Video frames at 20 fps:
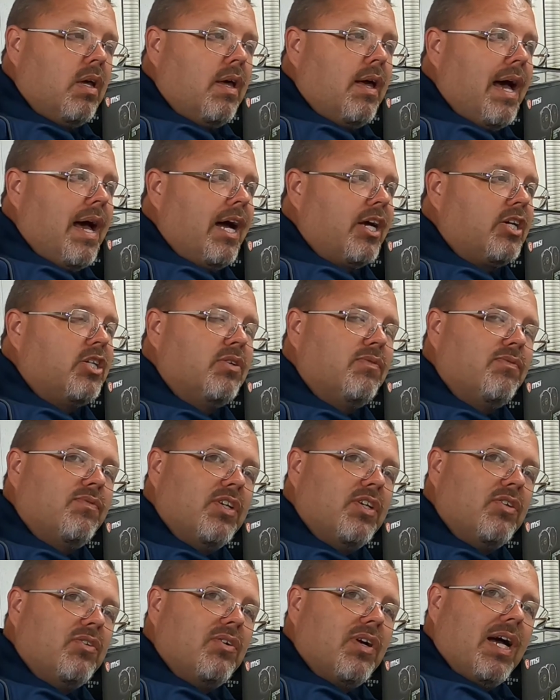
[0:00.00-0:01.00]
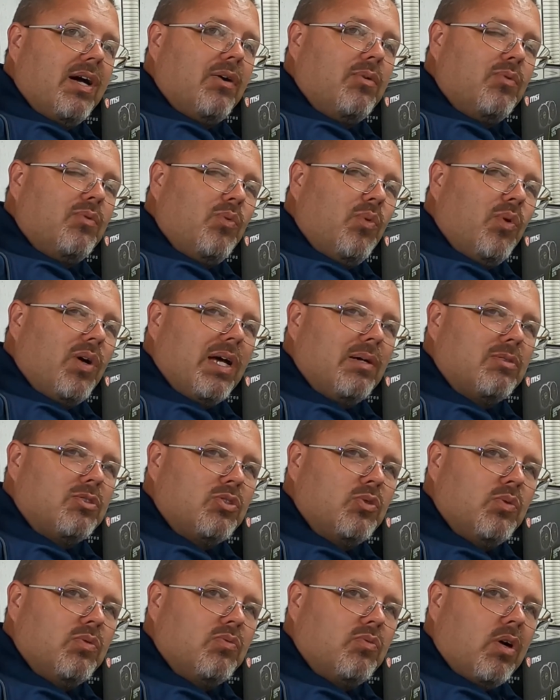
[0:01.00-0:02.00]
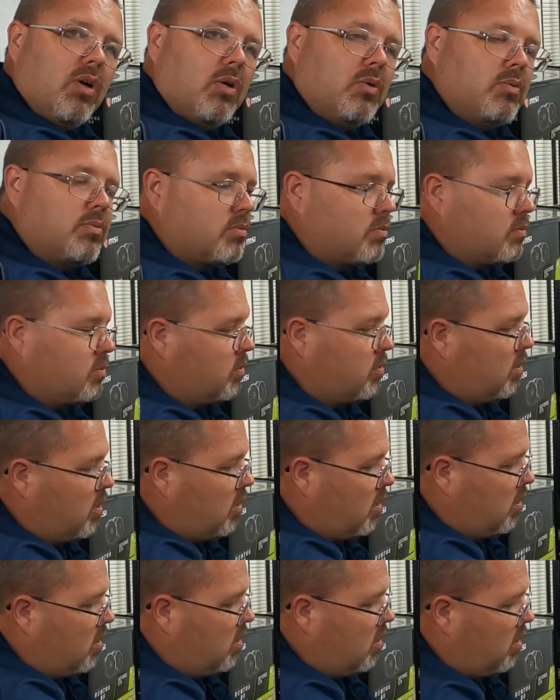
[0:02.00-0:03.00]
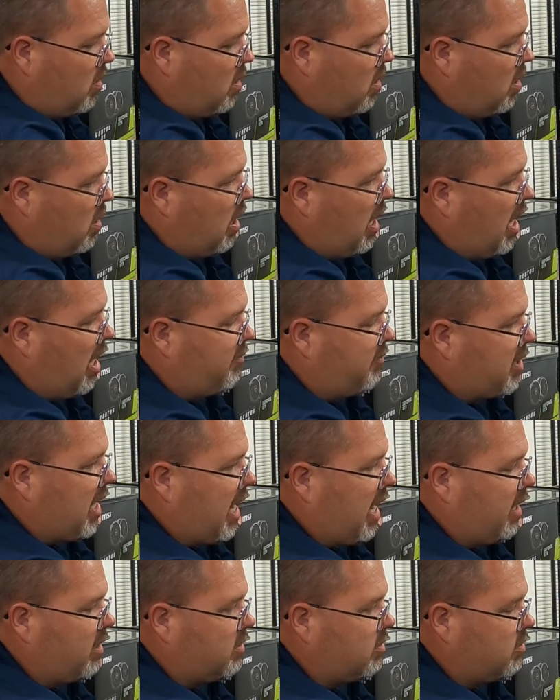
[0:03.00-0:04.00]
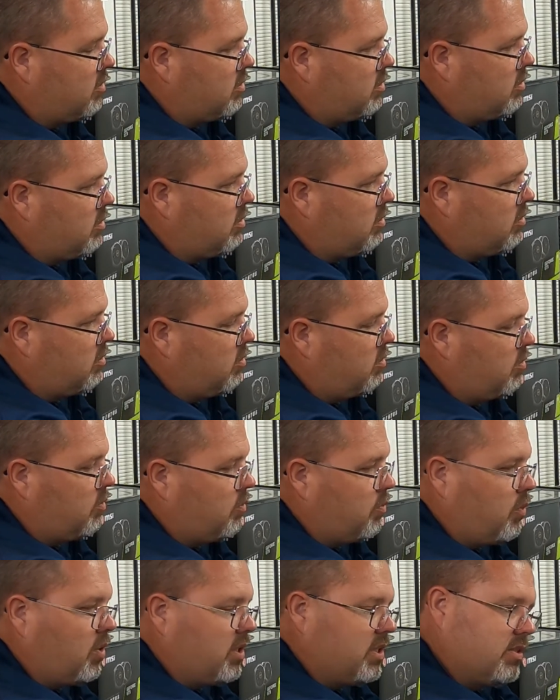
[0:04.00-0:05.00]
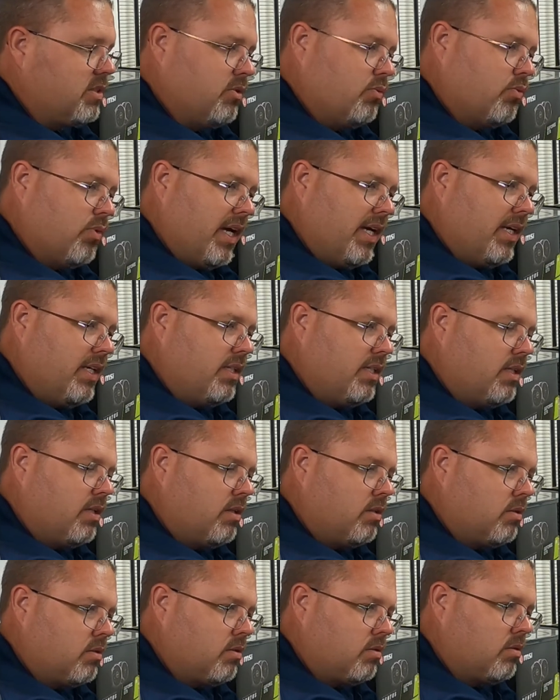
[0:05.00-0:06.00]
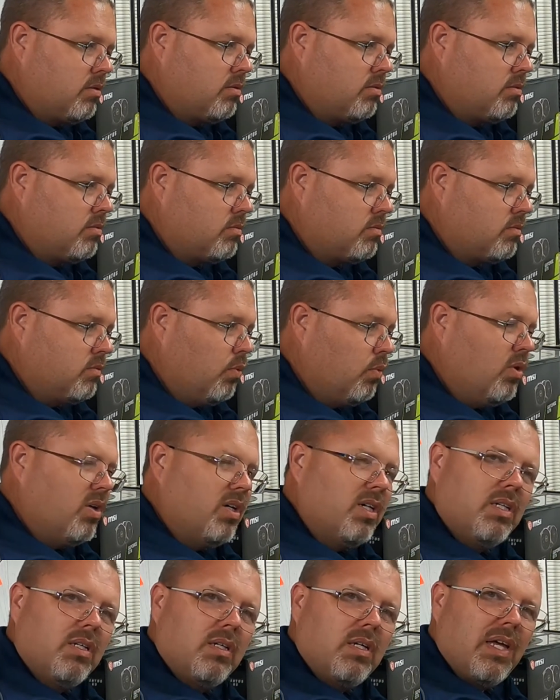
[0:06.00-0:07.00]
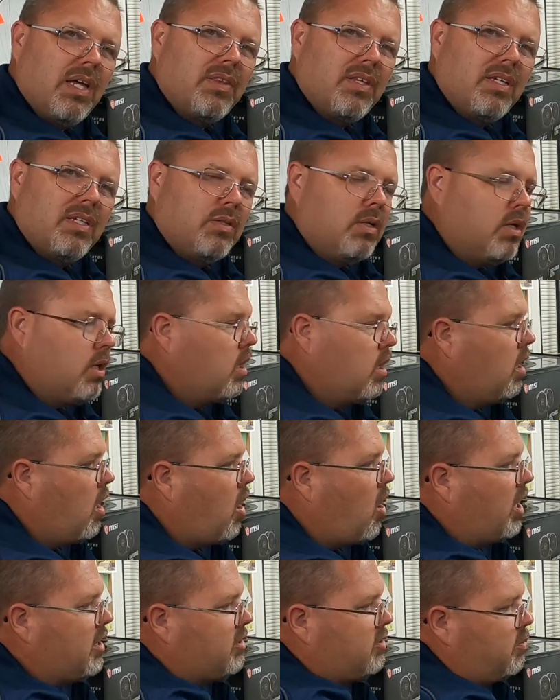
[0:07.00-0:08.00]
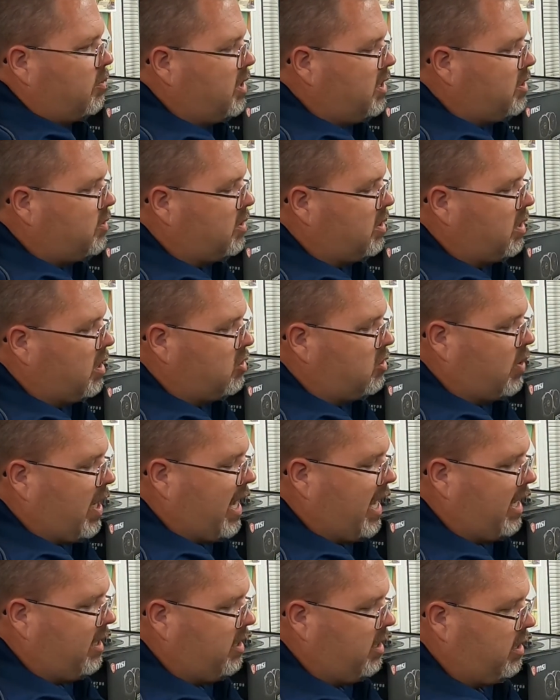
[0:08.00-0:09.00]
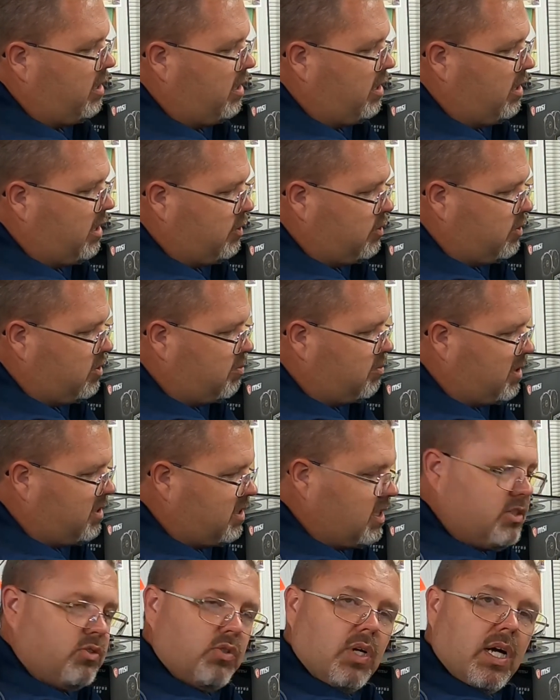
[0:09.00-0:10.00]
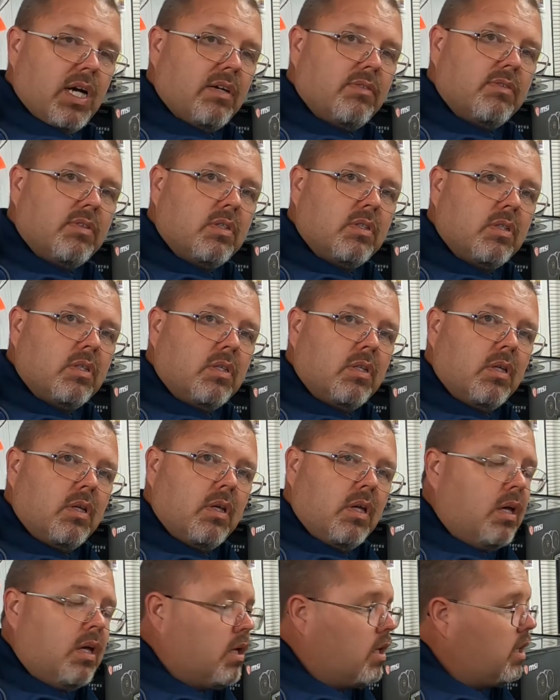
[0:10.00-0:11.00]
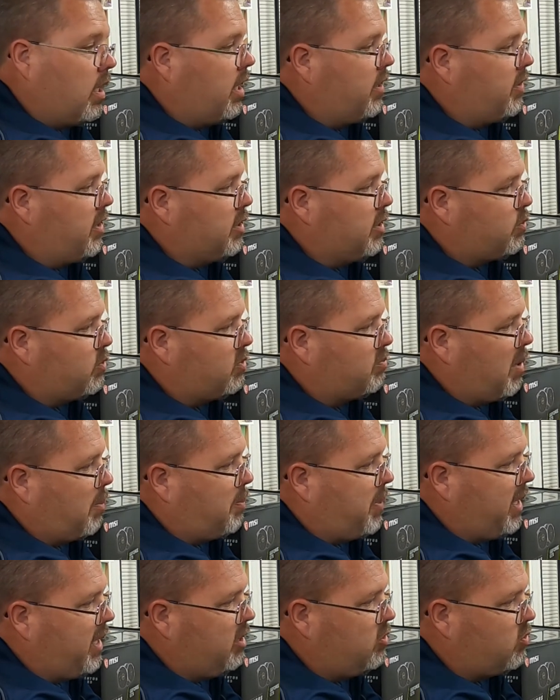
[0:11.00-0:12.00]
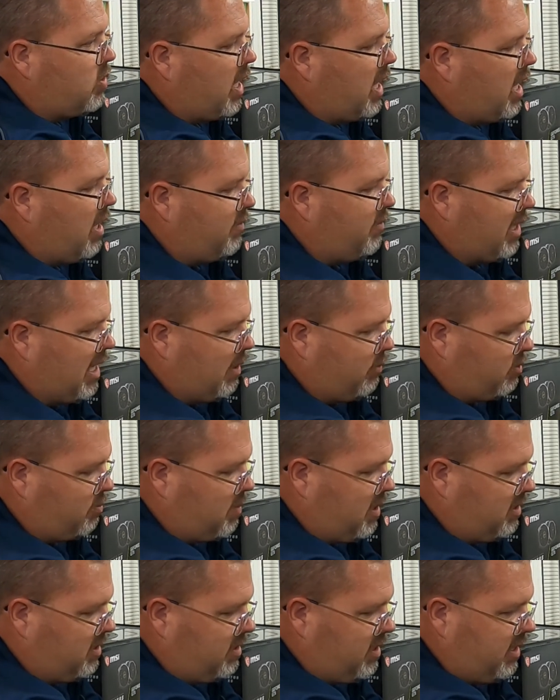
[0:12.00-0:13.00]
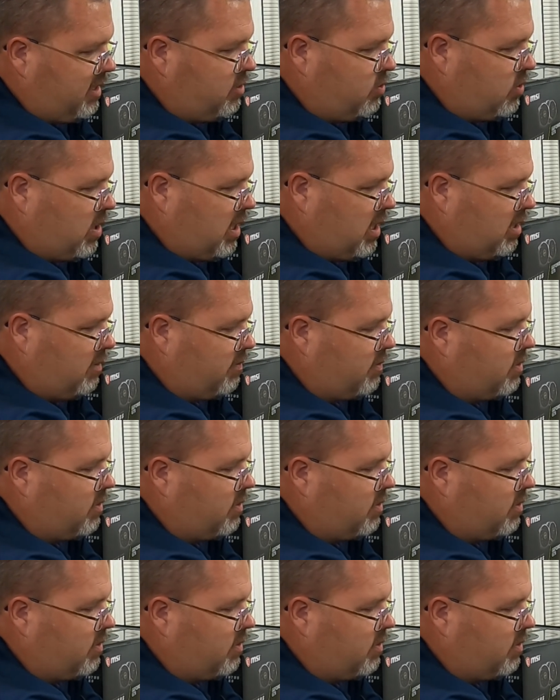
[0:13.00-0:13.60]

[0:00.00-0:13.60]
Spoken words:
I couldn't figure out what I was doing wrong. I've got, what is it, RAID 1, I think. All right, so this was my C drive, and this was my P drive, and that was my Z drive.